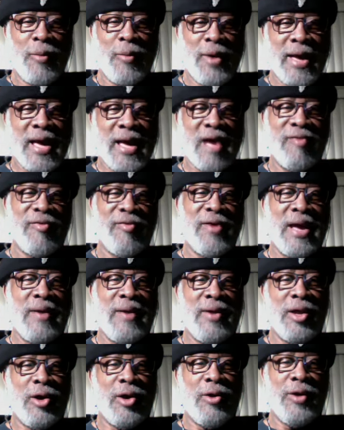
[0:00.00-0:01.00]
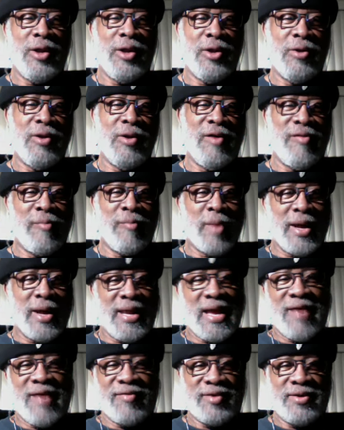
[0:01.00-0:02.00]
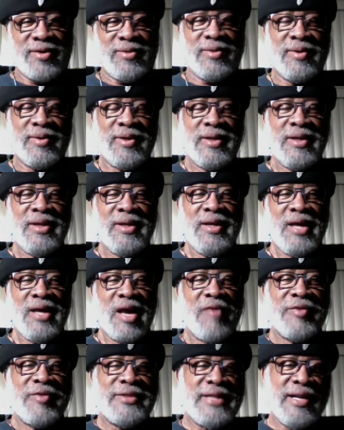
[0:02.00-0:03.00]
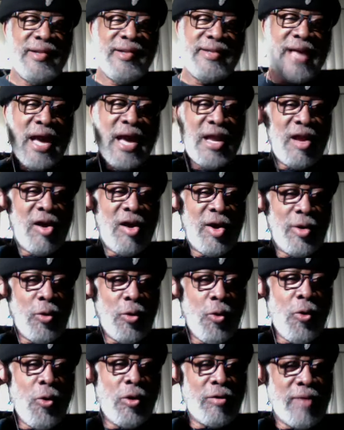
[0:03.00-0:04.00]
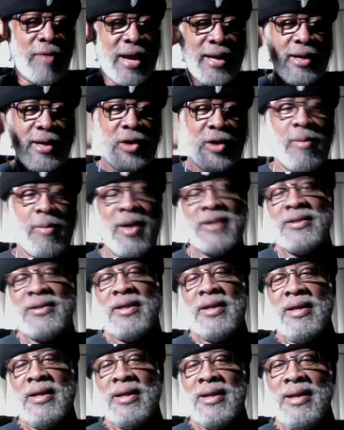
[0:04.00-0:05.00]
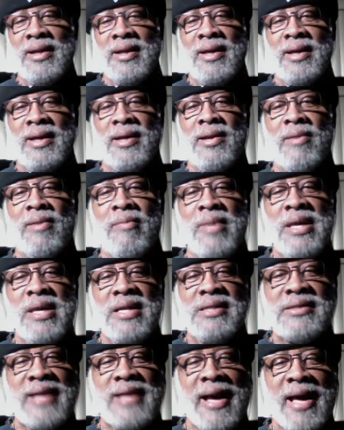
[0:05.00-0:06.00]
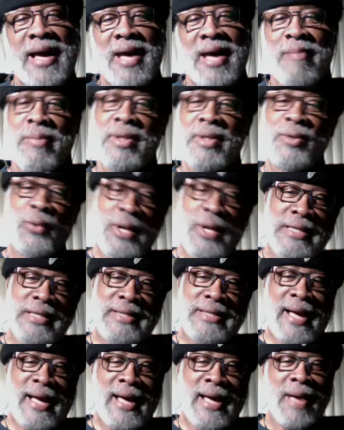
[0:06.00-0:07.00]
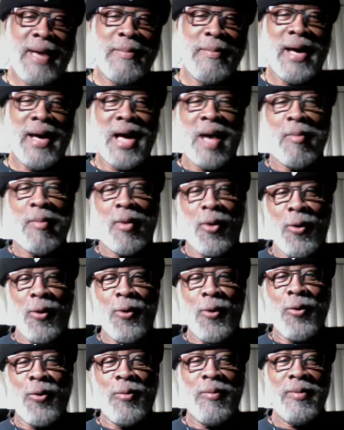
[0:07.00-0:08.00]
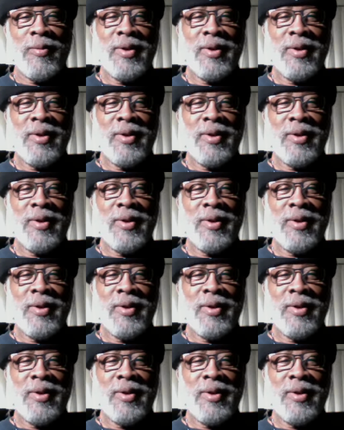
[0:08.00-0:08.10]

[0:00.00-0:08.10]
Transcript: have right now, you know, everything is kind of on hold right now. But in the meantime, between time, I'm home